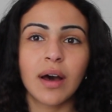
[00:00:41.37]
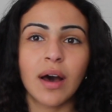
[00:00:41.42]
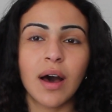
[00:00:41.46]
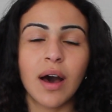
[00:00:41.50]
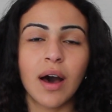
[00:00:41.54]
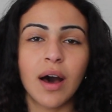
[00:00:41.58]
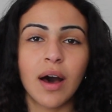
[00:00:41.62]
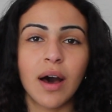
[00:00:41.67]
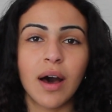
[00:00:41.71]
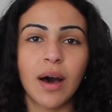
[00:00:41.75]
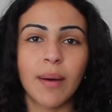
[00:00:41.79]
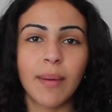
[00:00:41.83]

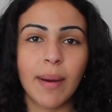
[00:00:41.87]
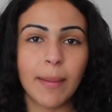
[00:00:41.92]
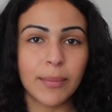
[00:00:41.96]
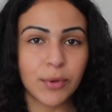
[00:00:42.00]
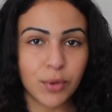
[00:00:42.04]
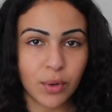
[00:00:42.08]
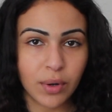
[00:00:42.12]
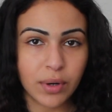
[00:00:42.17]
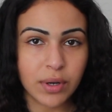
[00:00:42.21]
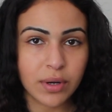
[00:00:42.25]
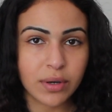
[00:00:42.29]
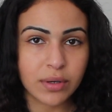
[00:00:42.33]
I'm
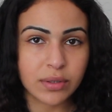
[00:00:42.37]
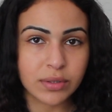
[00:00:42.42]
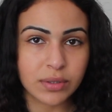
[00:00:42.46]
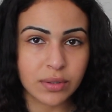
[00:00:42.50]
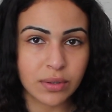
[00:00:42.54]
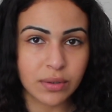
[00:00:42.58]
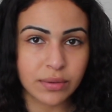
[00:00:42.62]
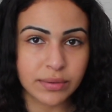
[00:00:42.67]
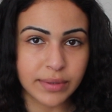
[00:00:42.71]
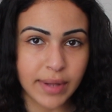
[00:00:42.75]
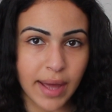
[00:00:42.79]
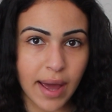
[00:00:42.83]
20 years
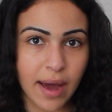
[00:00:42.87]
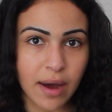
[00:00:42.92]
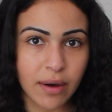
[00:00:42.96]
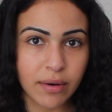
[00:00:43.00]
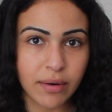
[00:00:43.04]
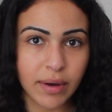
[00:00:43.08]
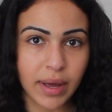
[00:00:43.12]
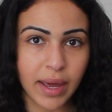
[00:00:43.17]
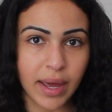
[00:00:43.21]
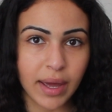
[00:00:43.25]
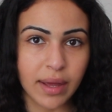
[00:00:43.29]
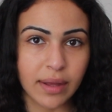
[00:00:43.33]
old
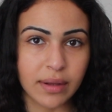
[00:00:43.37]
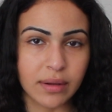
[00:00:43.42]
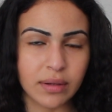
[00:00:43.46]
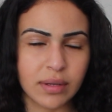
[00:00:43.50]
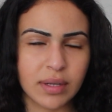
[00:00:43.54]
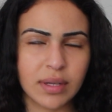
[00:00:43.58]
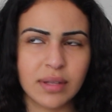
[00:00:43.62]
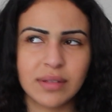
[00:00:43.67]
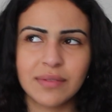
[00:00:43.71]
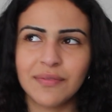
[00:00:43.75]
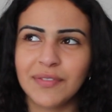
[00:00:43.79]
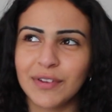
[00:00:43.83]
now, and
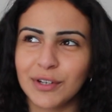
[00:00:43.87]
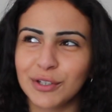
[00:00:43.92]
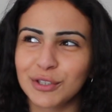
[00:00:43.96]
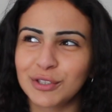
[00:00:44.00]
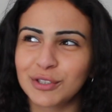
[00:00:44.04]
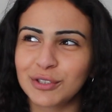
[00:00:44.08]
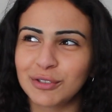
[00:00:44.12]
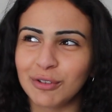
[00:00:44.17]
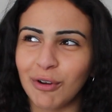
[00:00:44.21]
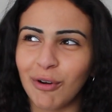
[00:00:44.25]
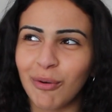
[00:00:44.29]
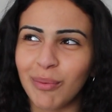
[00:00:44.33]
it feels
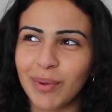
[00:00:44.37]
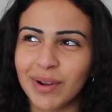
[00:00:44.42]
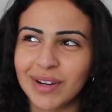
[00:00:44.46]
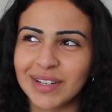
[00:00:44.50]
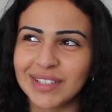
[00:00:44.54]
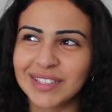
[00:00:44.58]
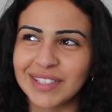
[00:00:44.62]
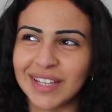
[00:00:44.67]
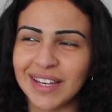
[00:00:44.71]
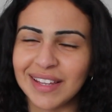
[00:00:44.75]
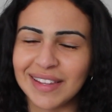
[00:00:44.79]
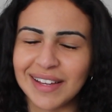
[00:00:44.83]
so
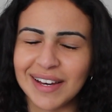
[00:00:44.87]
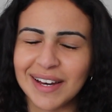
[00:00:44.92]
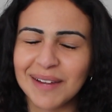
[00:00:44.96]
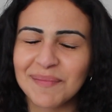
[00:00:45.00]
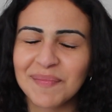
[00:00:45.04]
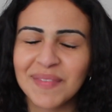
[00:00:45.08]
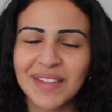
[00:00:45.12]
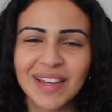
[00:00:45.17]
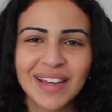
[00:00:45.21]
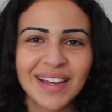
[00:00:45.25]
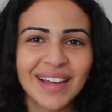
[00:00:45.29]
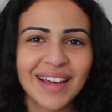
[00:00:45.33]
weird saying that.
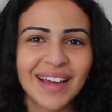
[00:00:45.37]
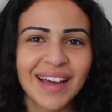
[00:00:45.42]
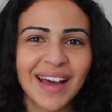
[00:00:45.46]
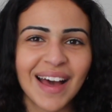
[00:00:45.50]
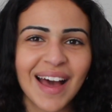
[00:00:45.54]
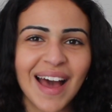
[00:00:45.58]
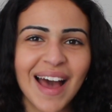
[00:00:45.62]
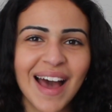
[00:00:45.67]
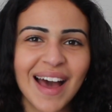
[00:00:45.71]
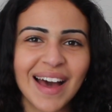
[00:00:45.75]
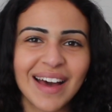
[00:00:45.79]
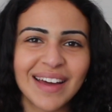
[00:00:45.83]

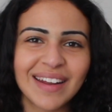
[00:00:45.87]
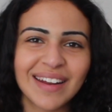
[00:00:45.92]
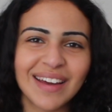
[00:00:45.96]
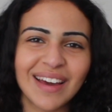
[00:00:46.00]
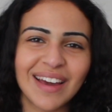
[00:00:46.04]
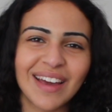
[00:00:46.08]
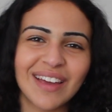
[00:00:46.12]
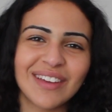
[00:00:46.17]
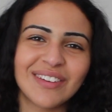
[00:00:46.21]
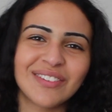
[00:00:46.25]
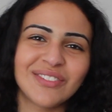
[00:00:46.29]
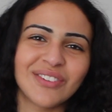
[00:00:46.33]
And
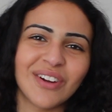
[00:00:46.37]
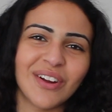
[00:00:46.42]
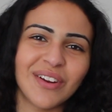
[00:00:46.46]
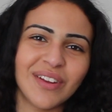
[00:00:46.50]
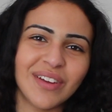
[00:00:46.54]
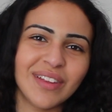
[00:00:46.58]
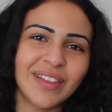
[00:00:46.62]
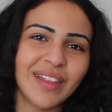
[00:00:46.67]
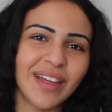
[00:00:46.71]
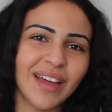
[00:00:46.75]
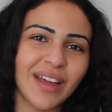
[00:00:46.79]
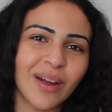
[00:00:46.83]
I
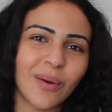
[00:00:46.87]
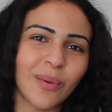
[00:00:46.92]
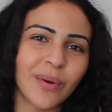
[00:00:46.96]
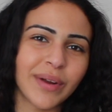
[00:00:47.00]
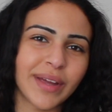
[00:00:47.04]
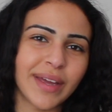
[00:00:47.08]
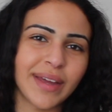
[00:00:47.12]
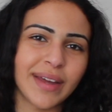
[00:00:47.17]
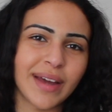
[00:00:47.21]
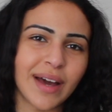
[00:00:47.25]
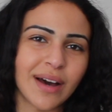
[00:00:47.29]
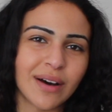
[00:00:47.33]
started like
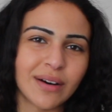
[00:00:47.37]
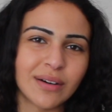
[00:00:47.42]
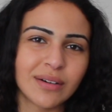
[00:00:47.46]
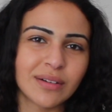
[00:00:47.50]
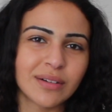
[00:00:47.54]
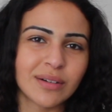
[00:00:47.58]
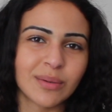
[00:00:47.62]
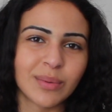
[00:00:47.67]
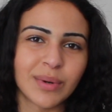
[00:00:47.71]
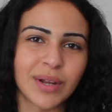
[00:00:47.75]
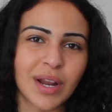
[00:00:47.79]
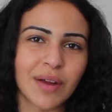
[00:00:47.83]
working out
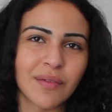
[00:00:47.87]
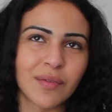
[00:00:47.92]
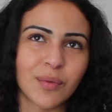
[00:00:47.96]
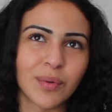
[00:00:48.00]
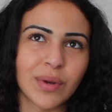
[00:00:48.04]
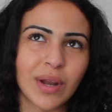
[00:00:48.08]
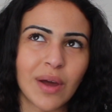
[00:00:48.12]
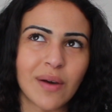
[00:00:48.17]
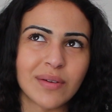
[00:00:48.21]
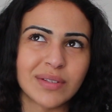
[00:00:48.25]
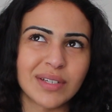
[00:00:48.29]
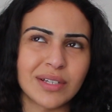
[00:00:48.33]
or whatever
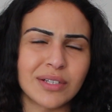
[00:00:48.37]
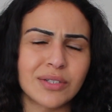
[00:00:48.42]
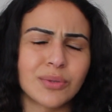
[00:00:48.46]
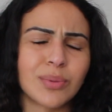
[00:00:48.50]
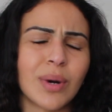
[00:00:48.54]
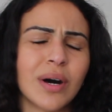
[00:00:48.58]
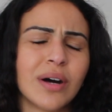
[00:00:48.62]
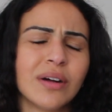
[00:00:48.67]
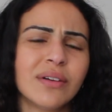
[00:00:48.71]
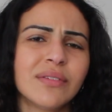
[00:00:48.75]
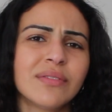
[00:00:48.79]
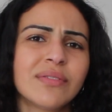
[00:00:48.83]
when I was like
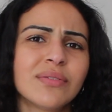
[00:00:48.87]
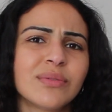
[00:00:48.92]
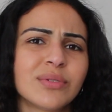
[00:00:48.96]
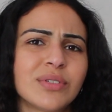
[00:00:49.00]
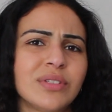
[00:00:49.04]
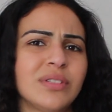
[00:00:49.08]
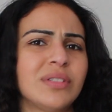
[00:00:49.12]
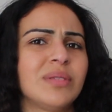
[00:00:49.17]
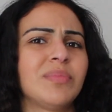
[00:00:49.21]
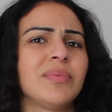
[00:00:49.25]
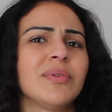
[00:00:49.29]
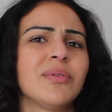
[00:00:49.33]
12,
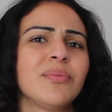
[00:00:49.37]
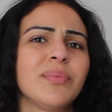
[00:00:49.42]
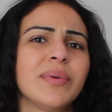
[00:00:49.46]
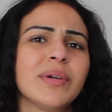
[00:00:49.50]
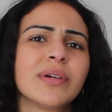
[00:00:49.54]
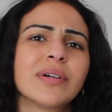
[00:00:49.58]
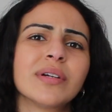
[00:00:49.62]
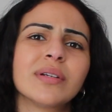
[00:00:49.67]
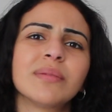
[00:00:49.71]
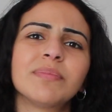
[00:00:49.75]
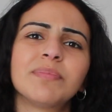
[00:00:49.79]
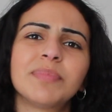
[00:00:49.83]
which is a bit
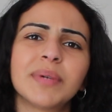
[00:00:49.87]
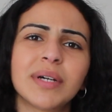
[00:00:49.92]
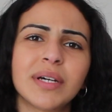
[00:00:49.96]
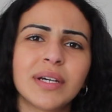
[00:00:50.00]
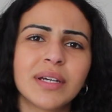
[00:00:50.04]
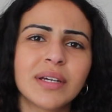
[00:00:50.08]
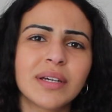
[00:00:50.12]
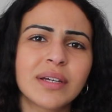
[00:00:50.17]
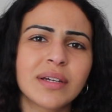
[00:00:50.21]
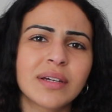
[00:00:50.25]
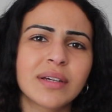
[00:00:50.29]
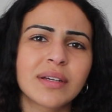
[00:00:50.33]
weird,
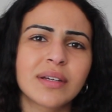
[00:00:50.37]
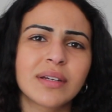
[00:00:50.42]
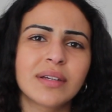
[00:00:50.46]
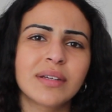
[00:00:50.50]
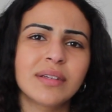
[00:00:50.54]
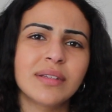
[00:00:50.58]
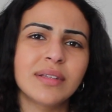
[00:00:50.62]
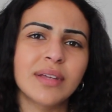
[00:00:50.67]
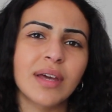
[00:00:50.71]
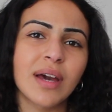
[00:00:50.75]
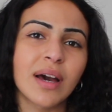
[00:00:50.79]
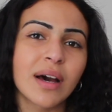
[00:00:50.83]
but
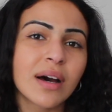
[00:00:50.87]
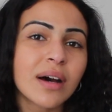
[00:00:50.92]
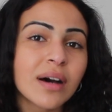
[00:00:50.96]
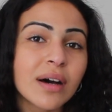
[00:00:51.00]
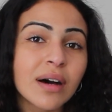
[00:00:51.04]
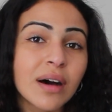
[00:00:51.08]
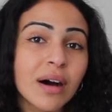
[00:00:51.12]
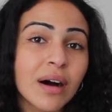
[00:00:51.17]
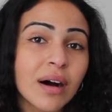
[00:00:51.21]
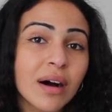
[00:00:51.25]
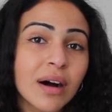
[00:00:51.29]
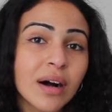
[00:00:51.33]
yeah.
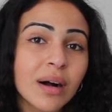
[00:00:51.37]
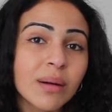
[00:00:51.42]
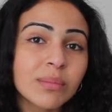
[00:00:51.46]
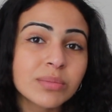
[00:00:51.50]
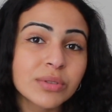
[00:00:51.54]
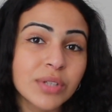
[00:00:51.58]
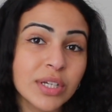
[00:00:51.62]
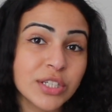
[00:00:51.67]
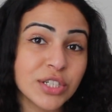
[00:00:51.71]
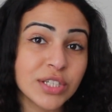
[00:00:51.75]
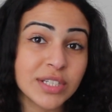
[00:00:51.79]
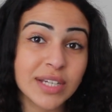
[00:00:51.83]

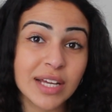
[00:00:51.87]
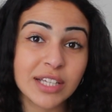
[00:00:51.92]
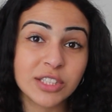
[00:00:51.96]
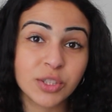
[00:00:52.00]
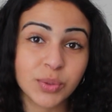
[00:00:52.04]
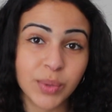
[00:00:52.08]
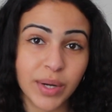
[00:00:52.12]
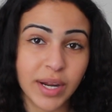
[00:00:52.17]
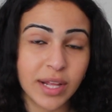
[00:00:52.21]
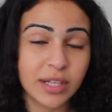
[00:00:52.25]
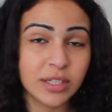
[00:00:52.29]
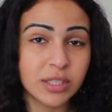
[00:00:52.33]
So let's just get
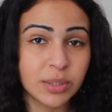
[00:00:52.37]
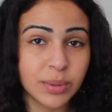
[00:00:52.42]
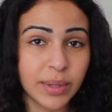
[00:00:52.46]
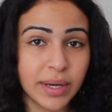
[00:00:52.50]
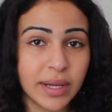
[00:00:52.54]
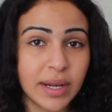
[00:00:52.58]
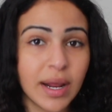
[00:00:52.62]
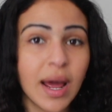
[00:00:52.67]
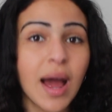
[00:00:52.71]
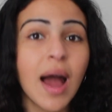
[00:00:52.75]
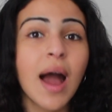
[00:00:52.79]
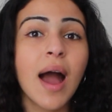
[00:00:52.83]
straight into
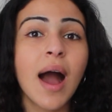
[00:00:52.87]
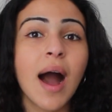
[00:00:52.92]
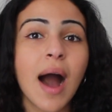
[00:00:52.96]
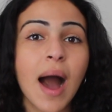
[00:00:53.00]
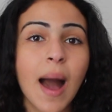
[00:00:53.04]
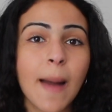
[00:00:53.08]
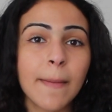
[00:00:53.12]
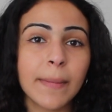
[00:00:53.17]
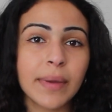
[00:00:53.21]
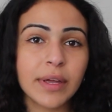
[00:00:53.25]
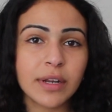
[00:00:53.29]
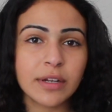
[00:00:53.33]
it.
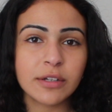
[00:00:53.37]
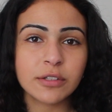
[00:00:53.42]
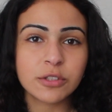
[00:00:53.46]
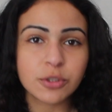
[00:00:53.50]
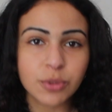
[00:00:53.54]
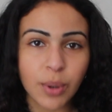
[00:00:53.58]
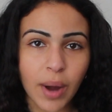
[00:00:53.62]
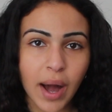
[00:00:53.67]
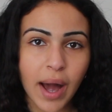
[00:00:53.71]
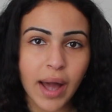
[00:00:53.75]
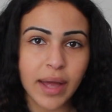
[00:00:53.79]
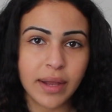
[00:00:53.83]
I'm gonna
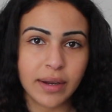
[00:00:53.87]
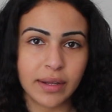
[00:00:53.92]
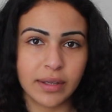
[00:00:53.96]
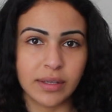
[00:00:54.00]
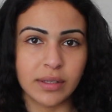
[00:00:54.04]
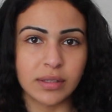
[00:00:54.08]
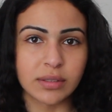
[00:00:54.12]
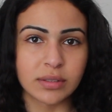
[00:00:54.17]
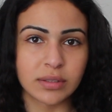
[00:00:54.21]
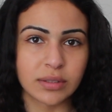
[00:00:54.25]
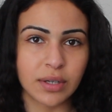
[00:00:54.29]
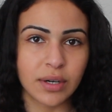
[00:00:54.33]
try
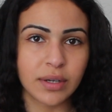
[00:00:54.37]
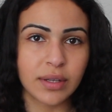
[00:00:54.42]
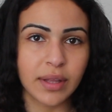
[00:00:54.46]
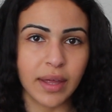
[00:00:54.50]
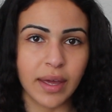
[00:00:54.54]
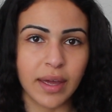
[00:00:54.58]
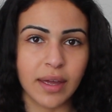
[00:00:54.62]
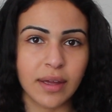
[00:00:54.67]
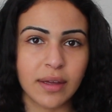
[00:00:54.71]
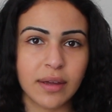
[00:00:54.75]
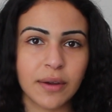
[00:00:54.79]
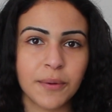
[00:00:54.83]
and insert
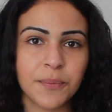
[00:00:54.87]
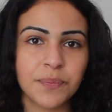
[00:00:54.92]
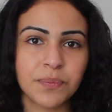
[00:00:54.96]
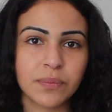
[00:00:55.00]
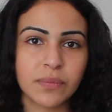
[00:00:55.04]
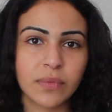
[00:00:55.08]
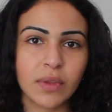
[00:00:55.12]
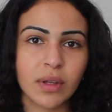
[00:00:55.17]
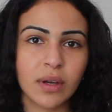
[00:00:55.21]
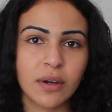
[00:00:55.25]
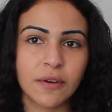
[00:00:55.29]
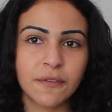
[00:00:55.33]
like
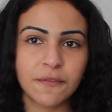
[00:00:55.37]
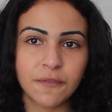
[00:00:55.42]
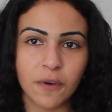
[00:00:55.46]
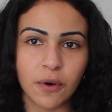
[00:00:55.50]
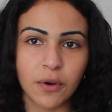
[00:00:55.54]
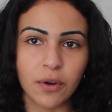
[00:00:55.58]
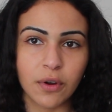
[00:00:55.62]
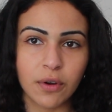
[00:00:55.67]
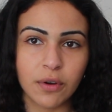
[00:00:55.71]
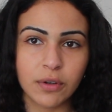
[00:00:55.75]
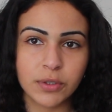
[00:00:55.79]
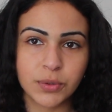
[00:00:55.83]

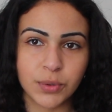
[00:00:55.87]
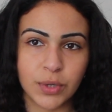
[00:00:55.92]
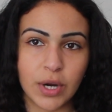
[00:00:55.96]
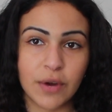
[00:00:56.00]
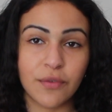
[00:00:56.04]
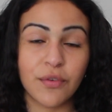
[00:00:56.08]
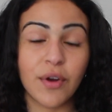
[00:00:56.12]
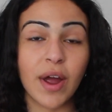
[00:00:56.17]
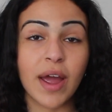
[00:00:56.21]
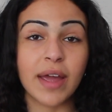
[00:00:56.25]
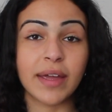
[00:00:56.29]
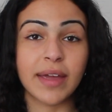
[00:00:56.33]
photos
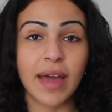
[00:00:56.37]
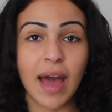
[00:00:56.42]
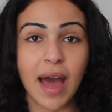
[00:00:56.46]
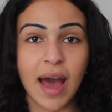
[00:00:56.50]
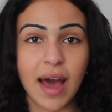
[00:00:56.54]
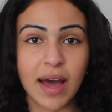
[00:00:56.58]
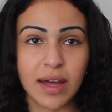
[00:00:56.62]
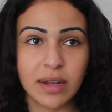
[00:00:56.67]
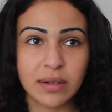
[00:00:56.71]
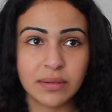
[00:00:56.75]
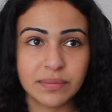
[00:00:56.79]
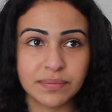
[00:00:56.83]
wherever I
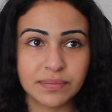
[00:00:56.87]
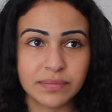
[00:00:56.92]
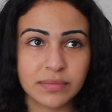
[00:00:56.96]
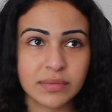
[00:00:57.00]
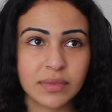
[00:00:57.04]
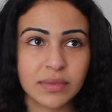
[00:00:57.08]
can,